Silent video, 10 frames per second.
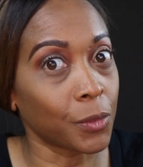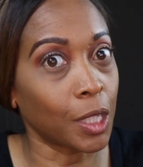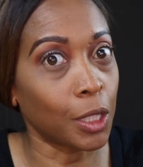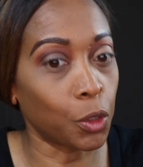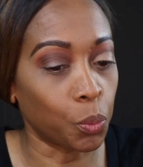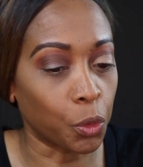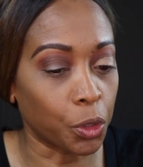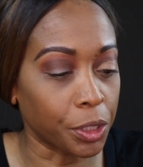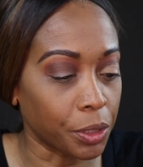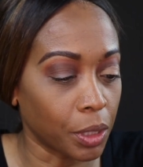A little
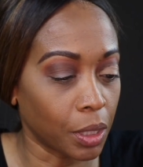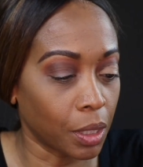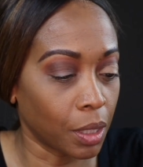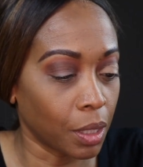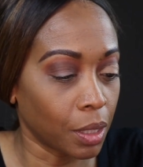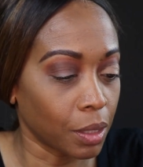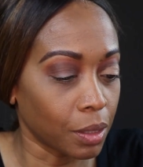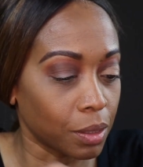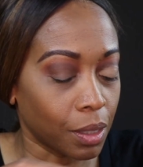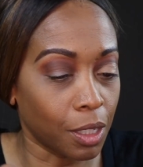more,
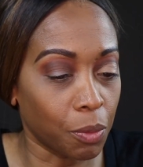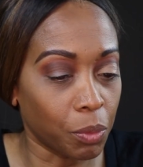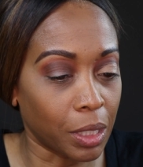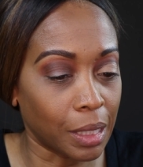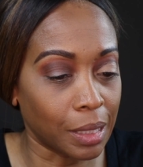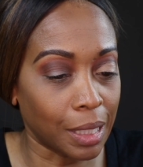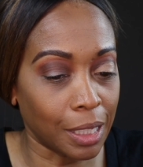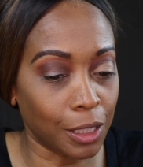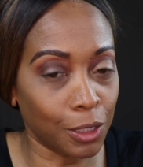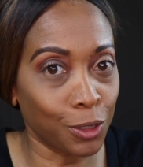because I'm like,
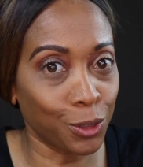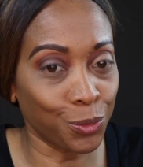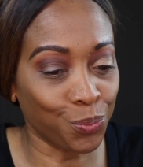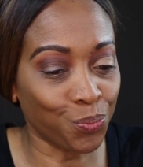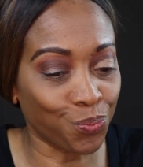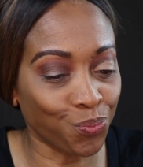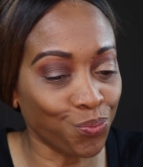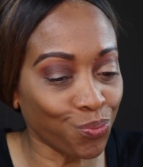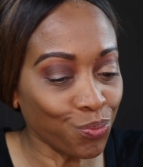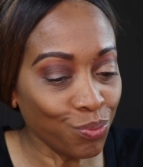that glitter,
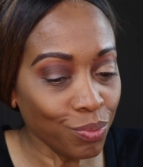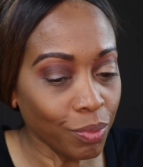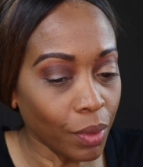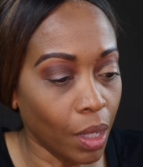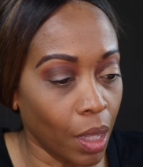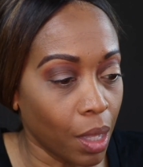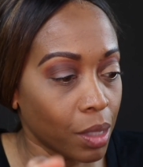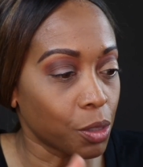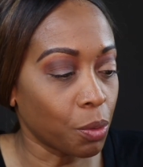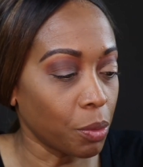
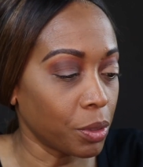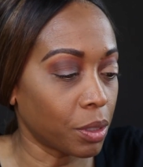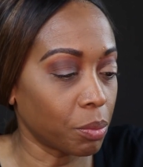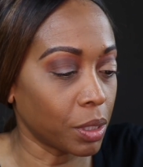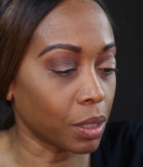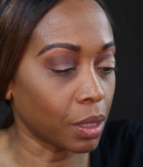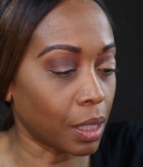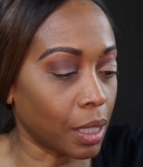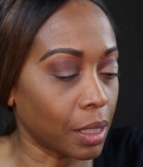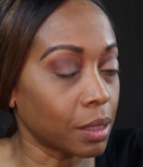it's probably going to be a
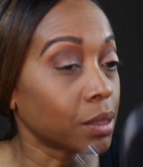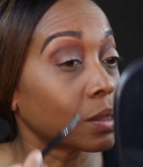lot.